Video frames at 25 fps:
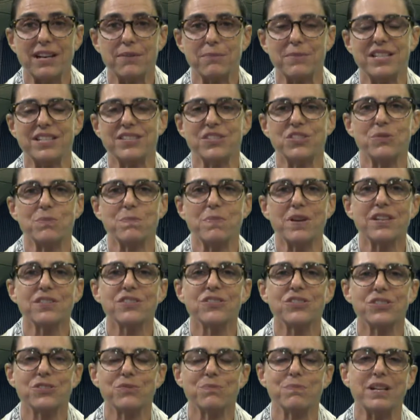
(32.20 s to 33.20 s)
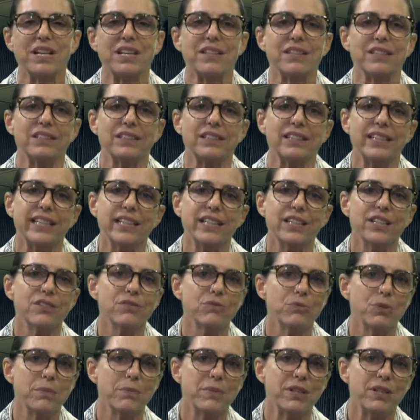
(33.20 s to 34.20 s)
is sponsored by the League of
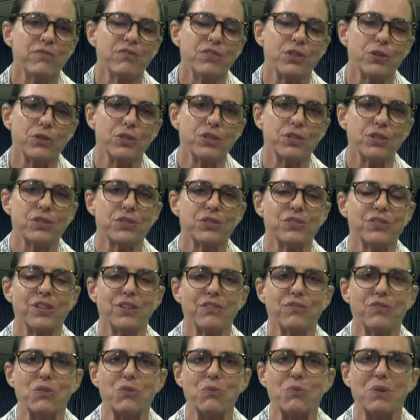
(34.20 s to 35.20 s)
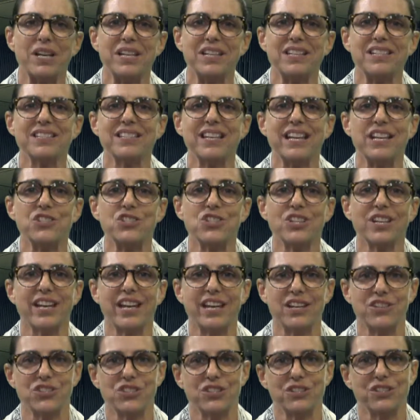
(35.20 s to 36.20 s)
Women Voters of Hawaii's
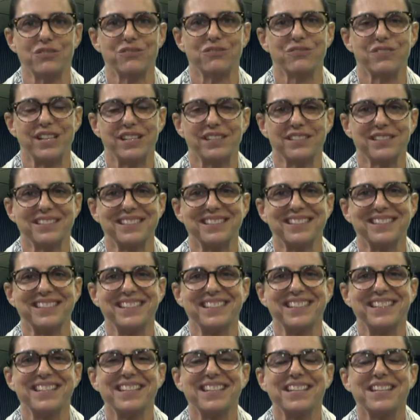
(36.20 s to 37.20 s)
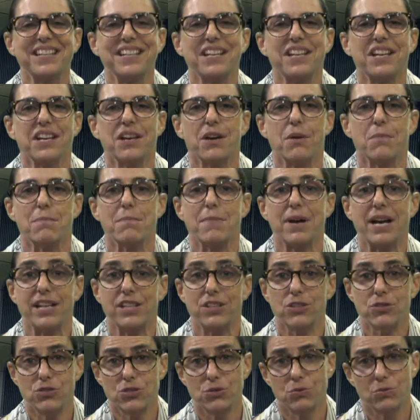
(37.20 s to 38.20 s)
Educational Fund. My
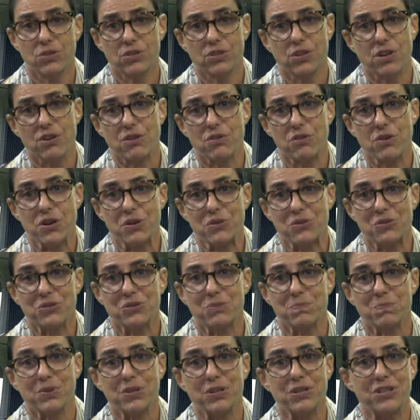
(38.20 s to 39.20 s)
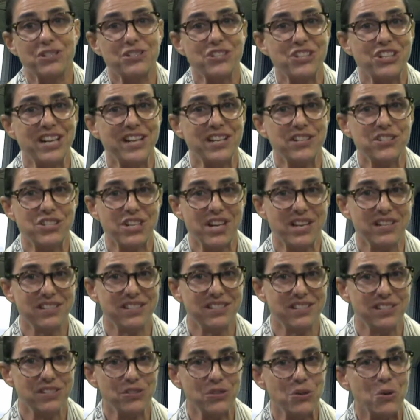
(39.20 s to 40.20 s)
usual co-host, Pearl Chang
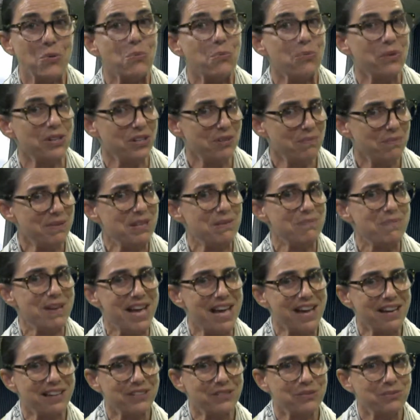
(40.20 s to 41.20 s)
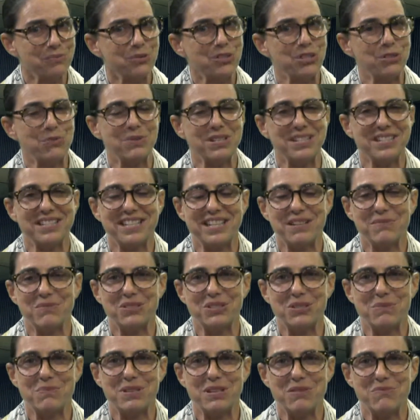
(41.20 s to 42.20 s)
Johnson, will be back. She wasn't able
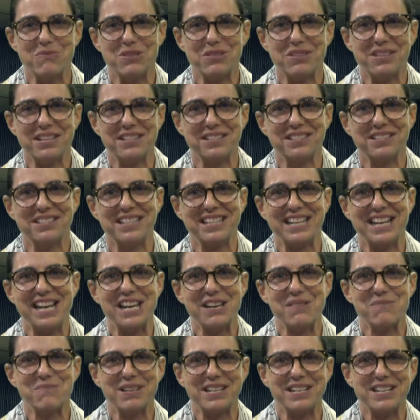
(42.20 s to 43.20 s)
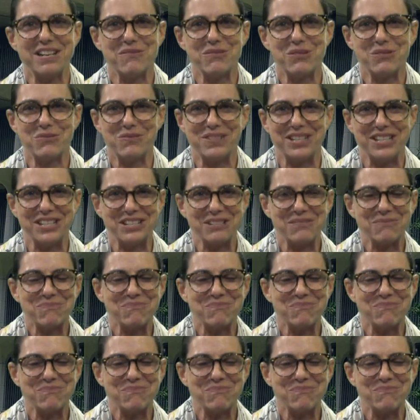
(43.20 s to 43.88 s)
to be with us today, but never fear.